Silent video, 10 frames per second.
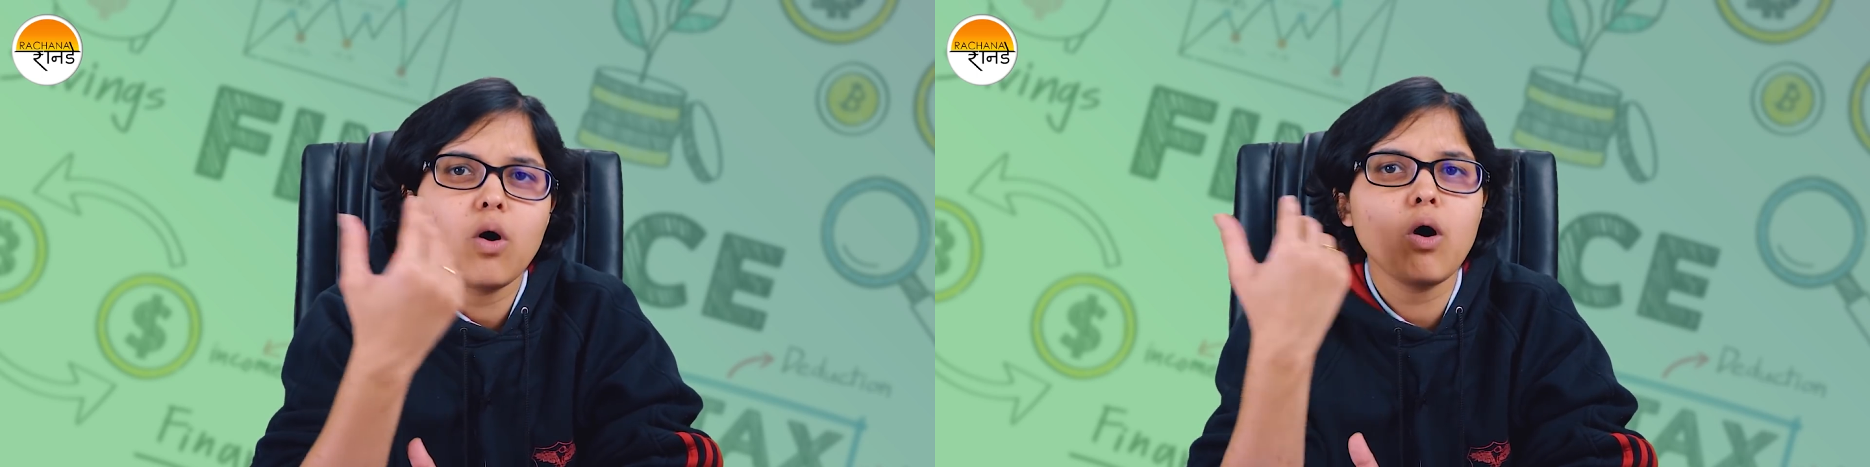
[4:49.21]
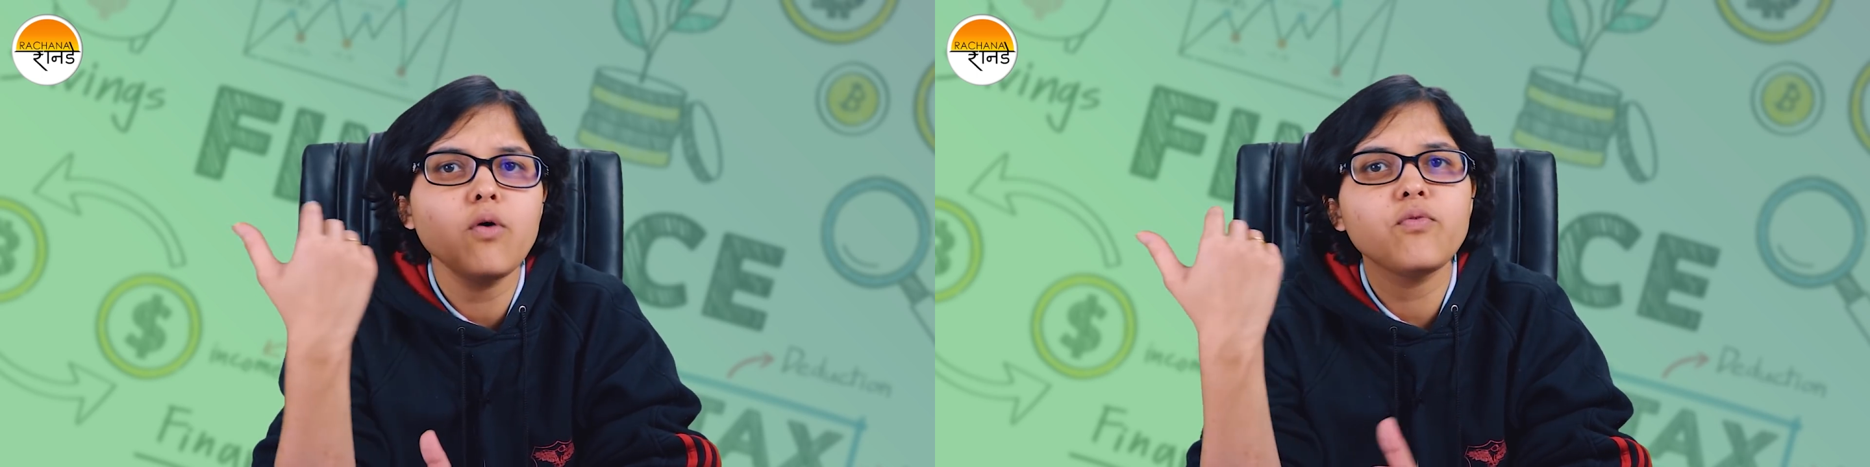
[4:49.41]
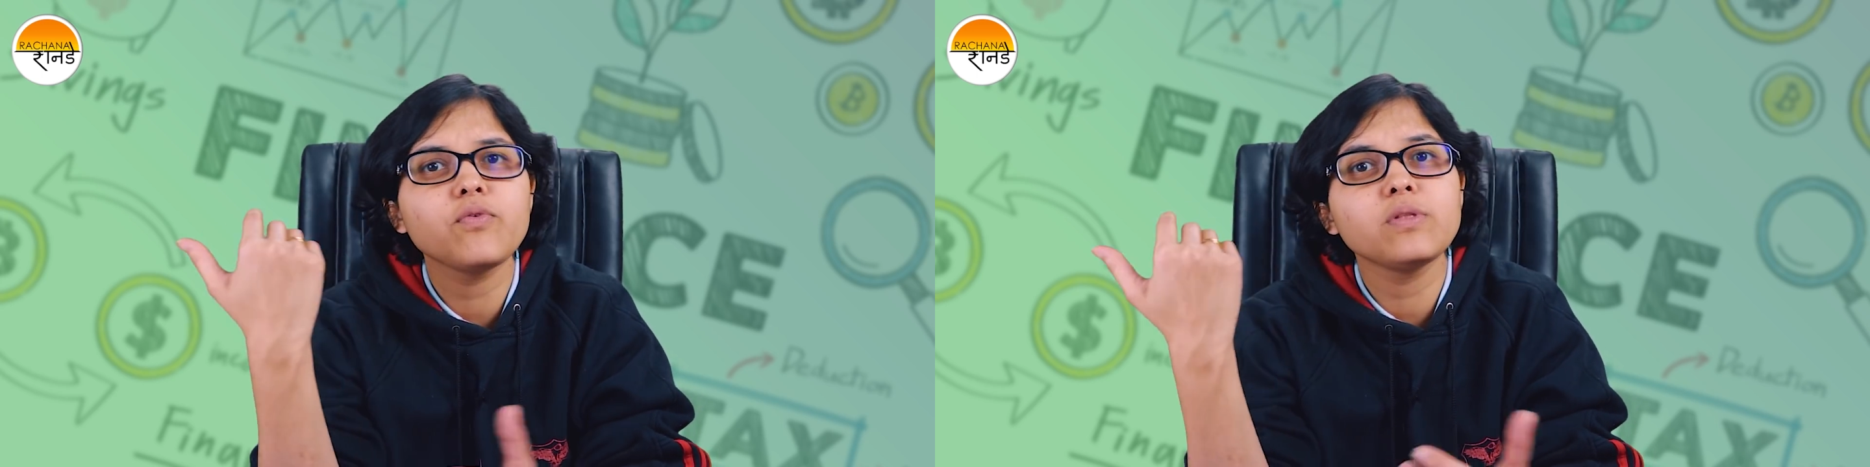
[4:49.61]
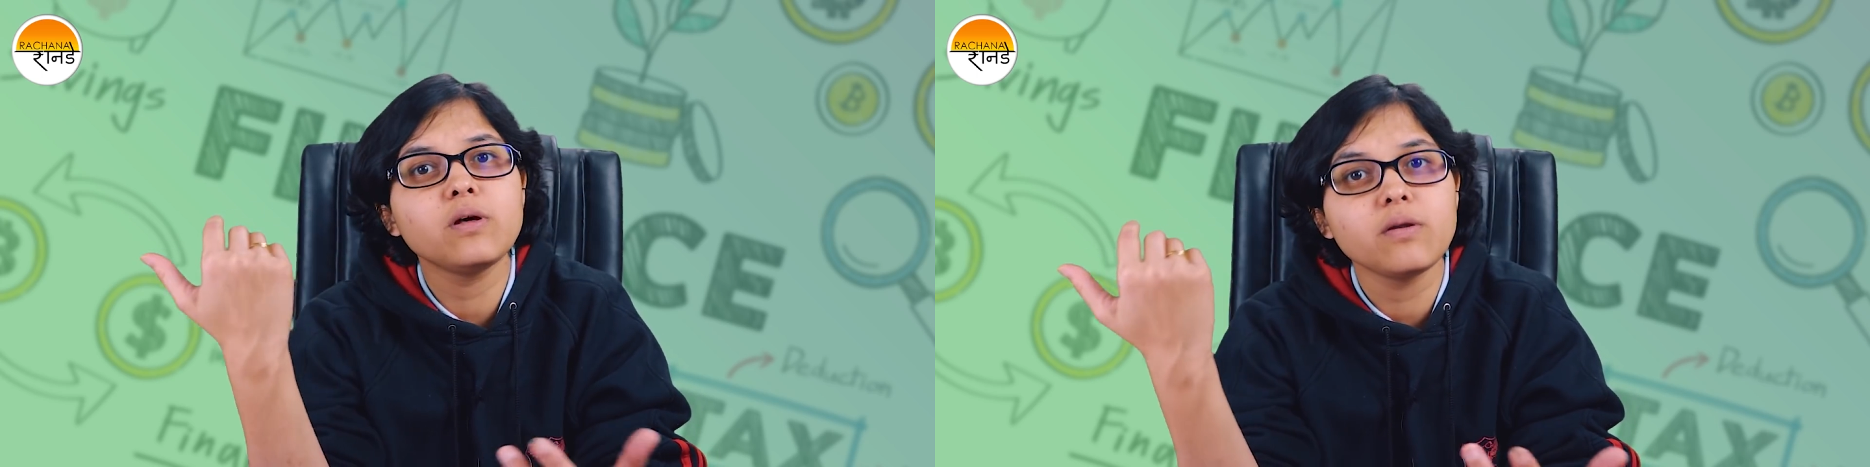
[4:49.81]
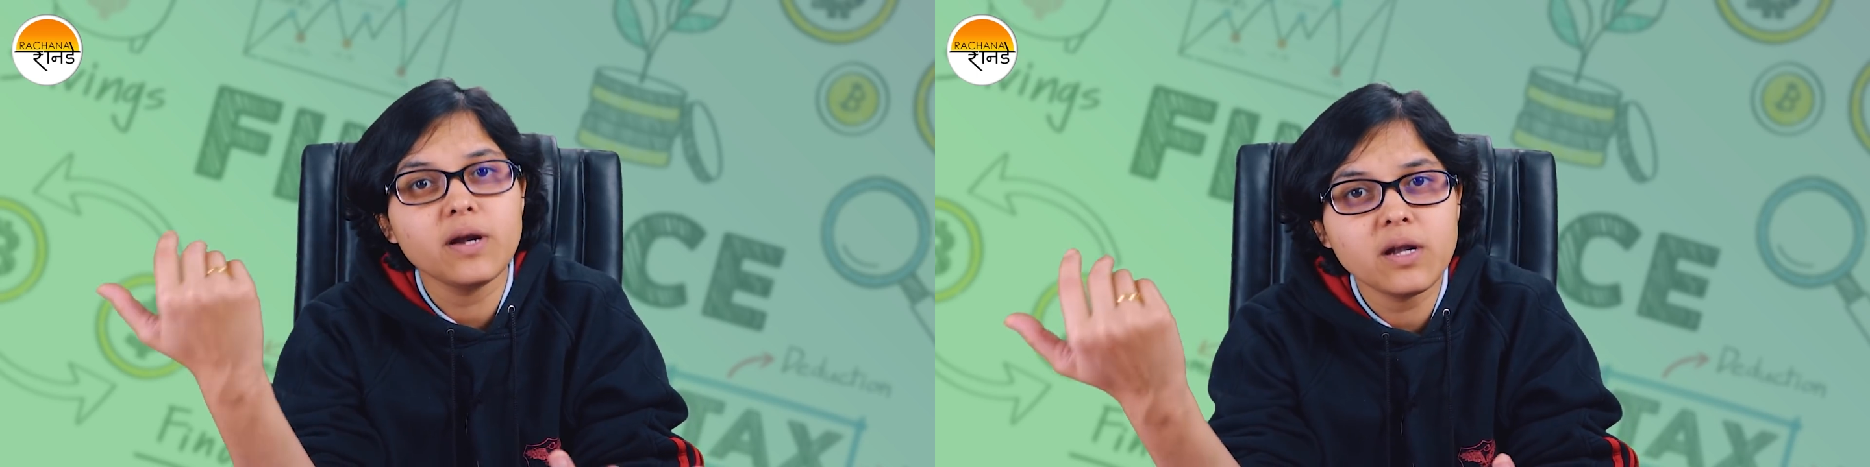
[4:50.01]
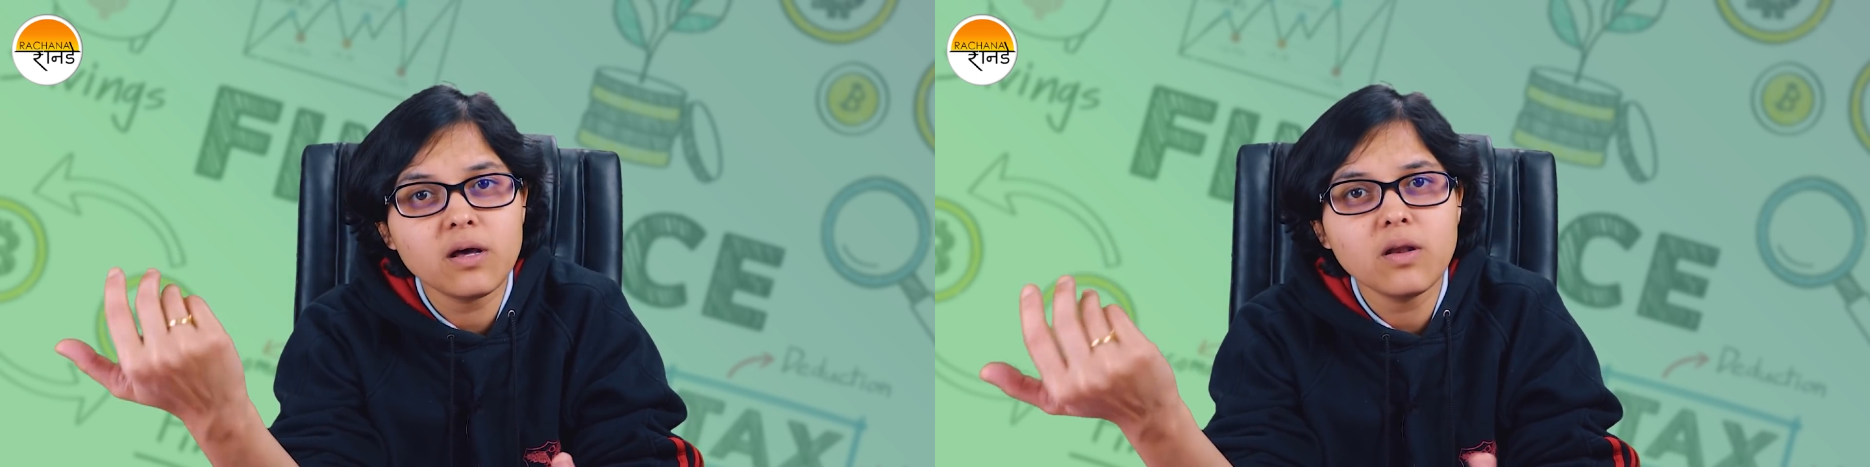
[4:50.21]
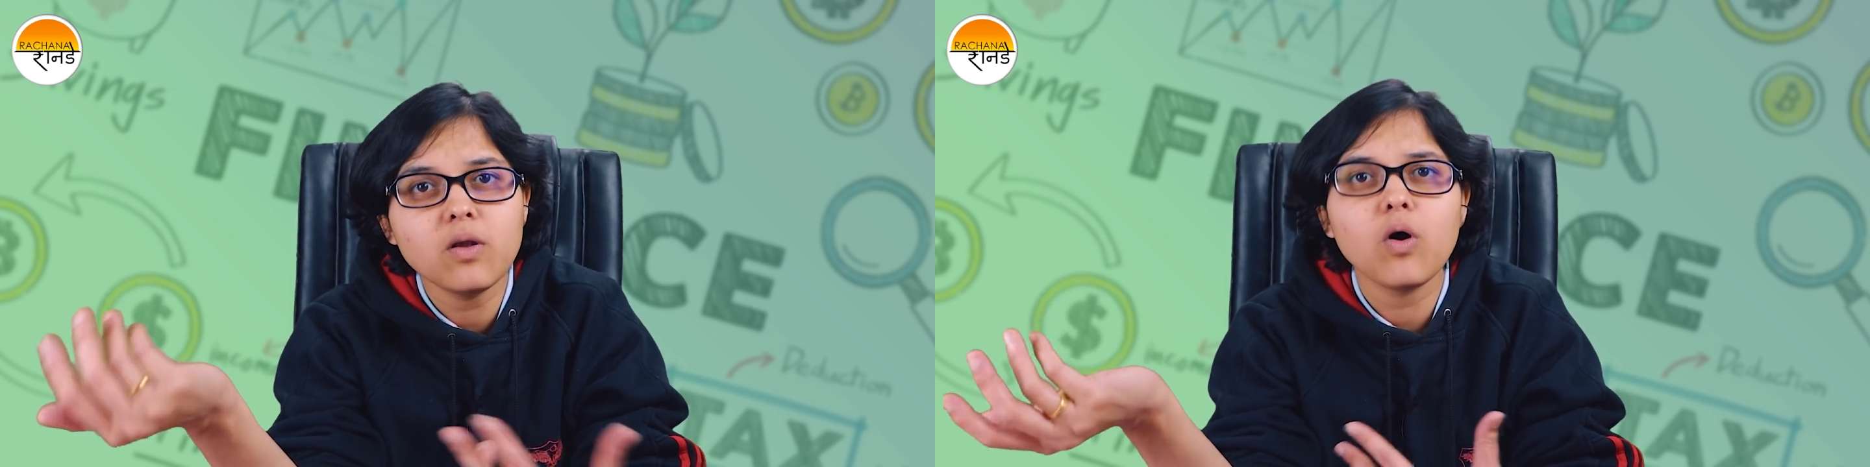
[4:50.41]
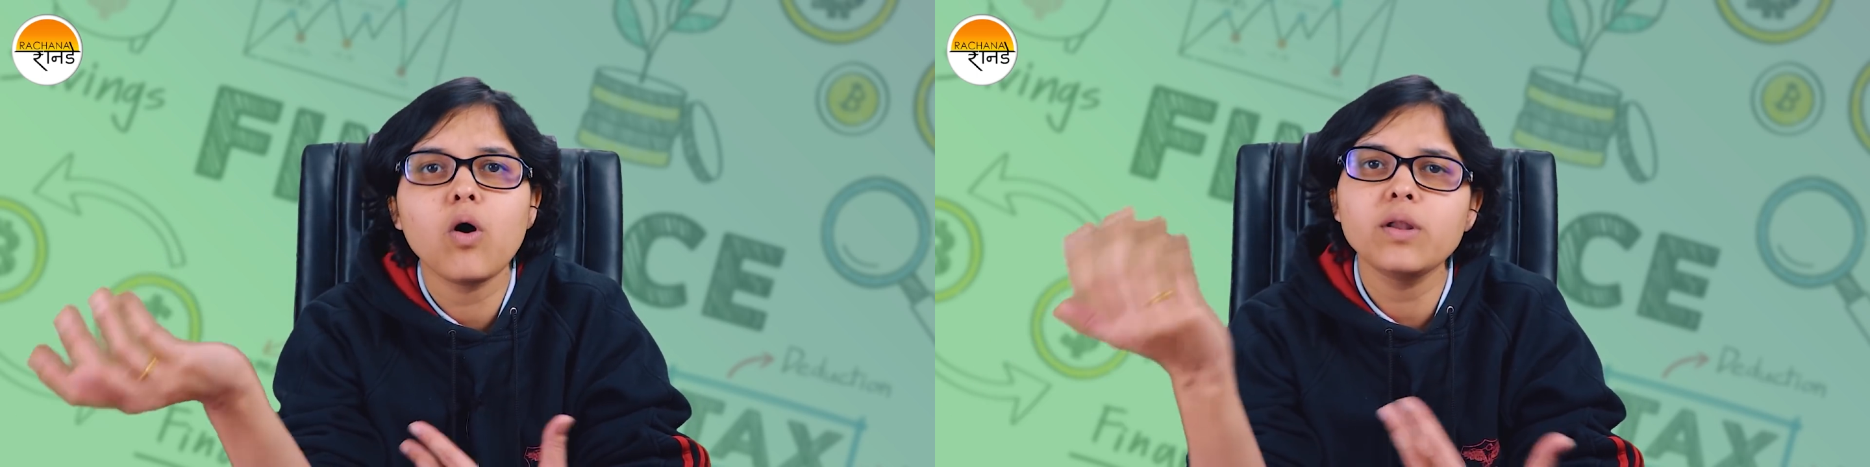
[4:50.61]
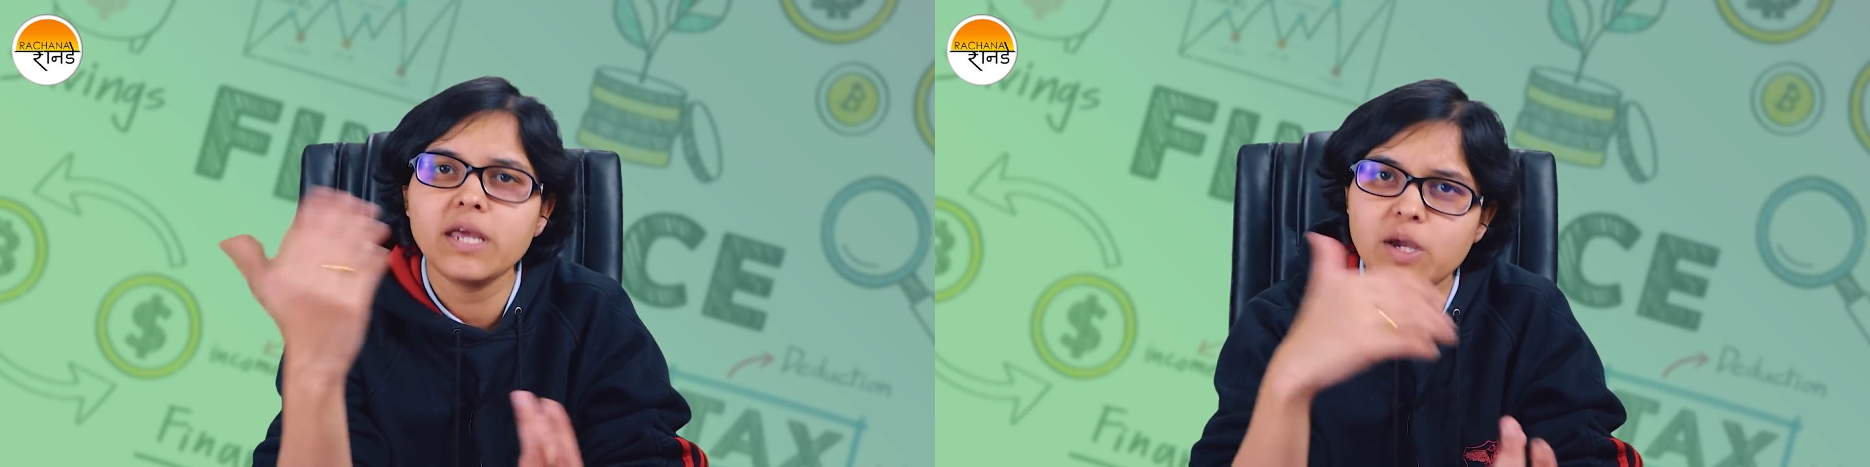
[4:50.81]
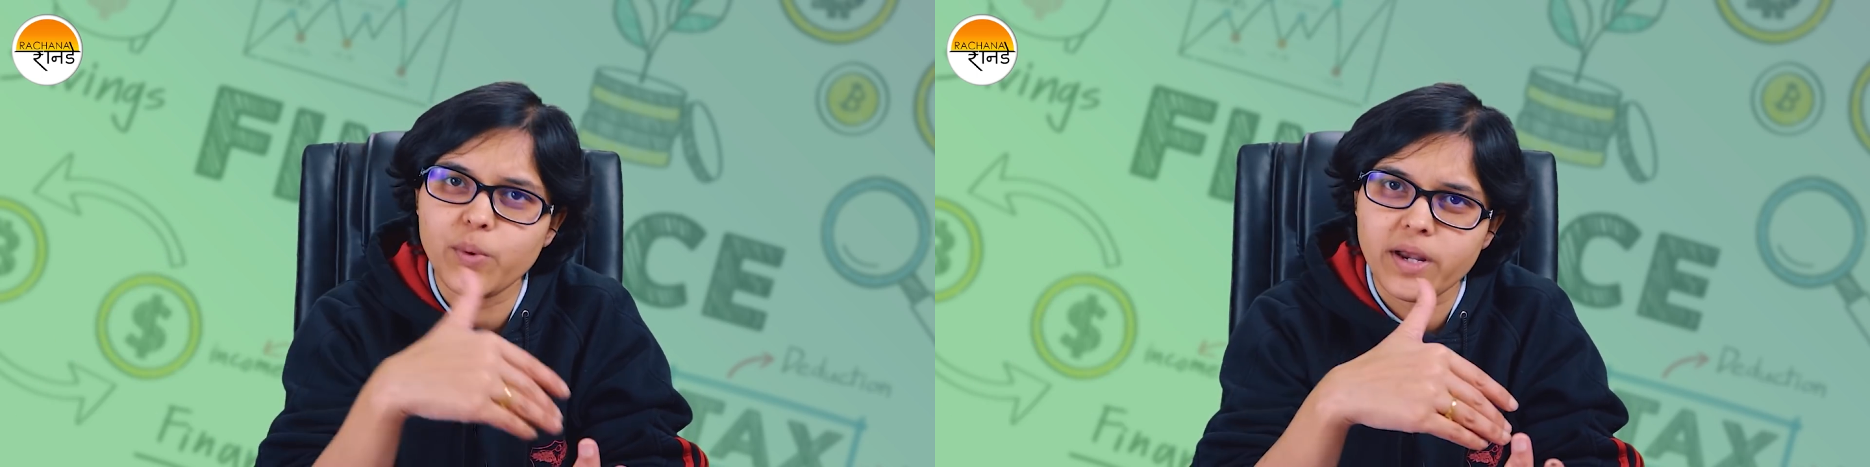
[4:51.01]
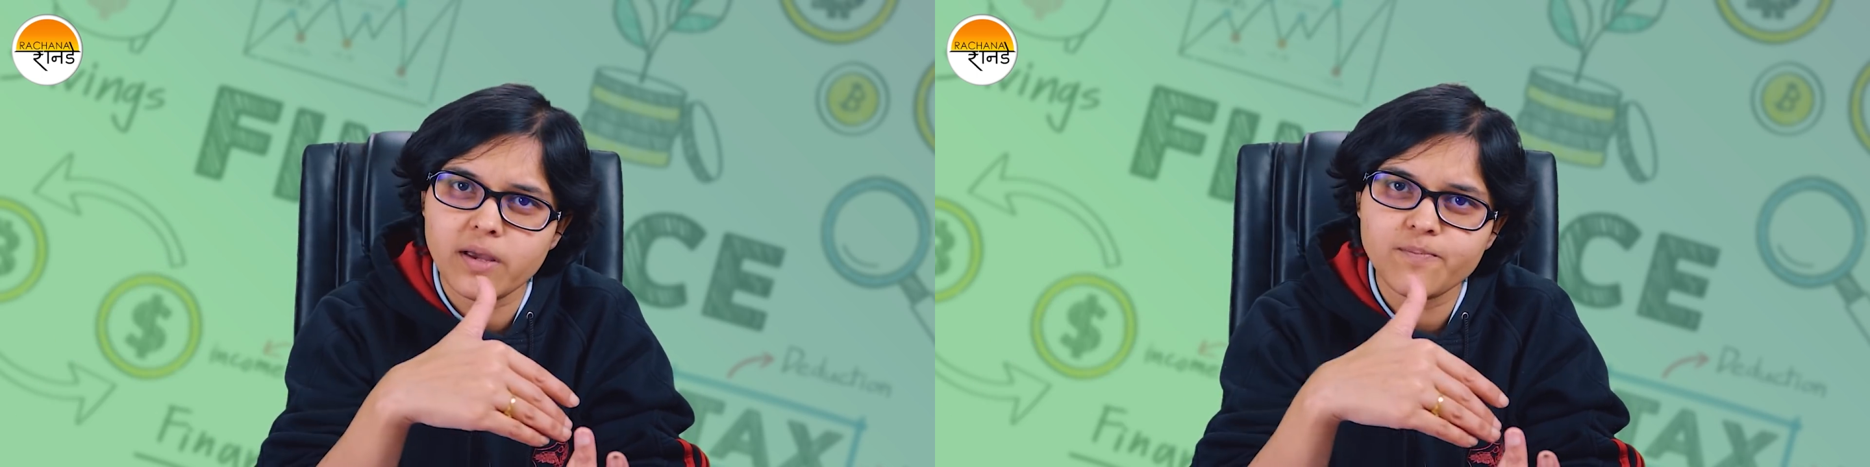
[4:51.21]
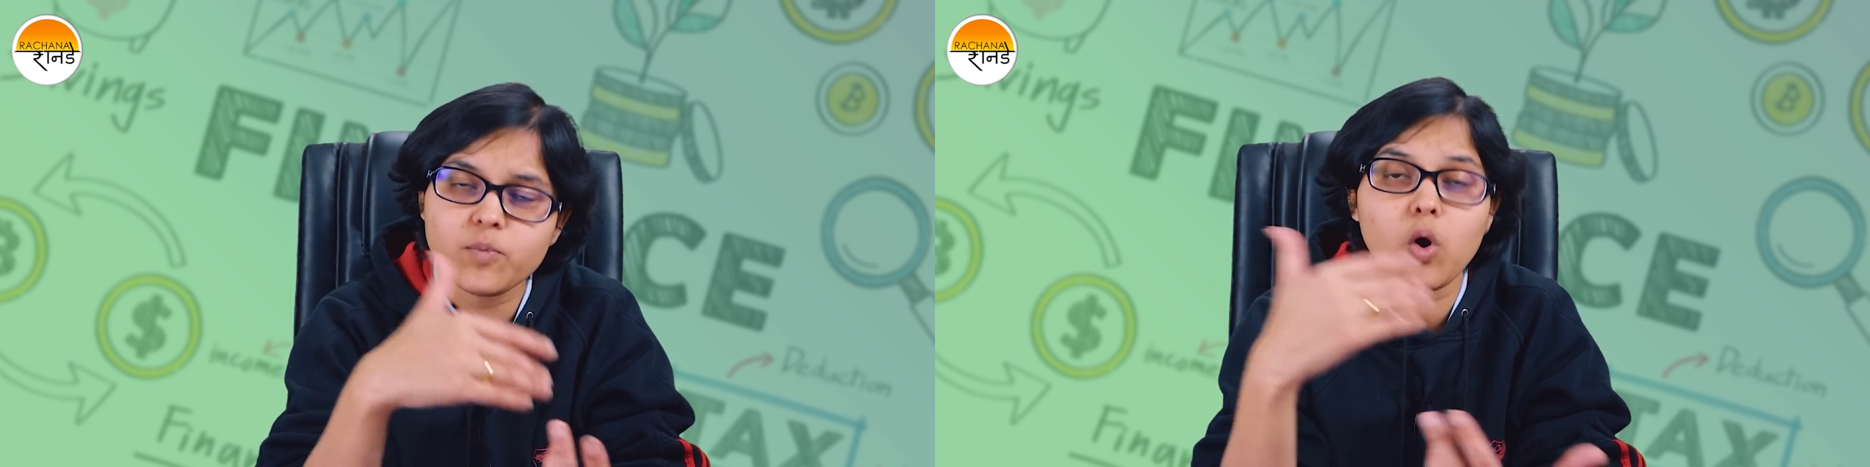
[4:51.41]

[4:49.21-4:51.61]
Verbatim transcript: of the return on equity